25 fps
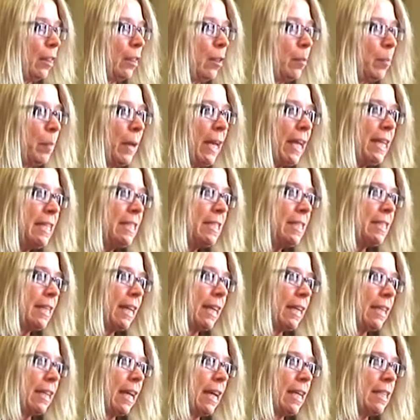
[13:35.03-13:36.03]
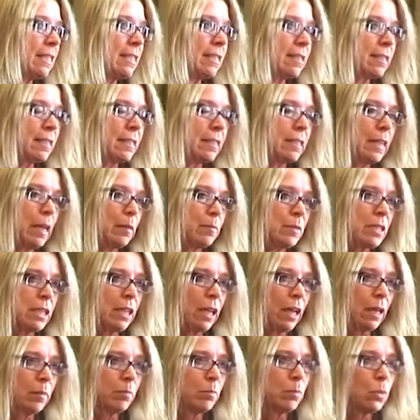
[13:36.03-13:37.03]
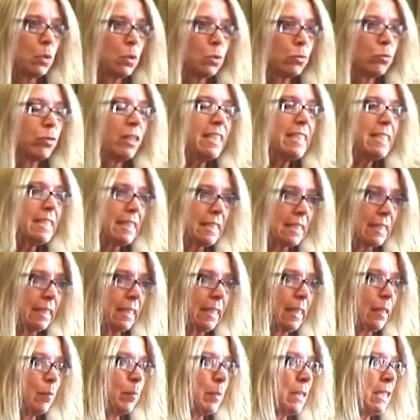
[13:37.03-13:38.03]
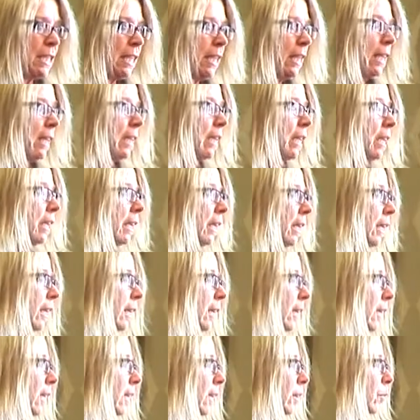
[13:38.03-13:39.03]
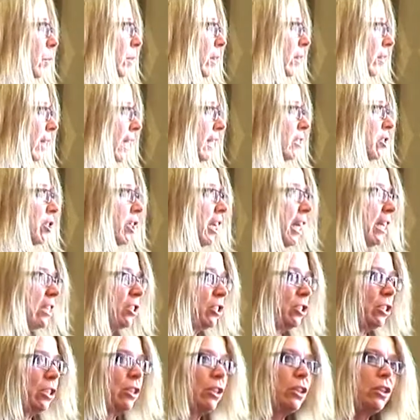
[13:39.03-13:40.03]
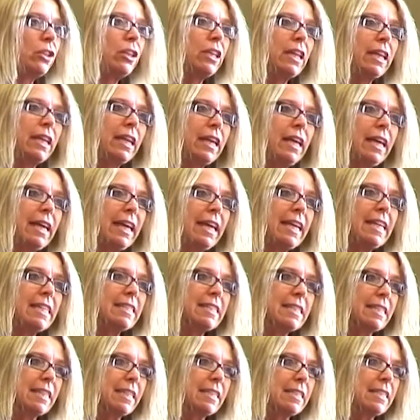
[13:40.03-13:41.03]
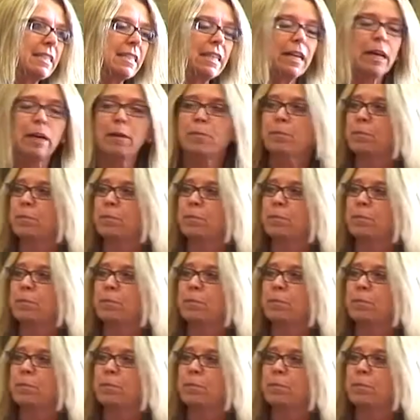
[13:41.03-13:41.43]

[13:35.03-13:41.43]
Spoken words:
The piece that has come to light more recently, and particularly with education and learning, is that